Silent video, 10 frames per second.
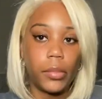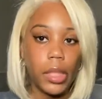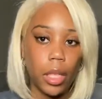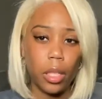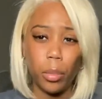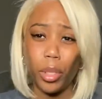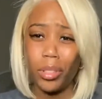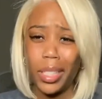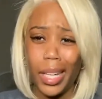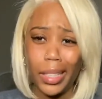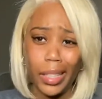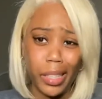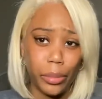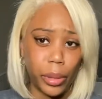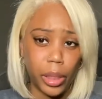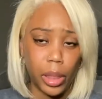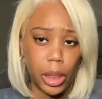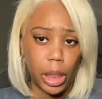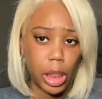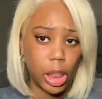most I did
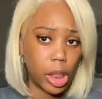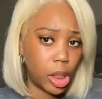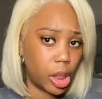was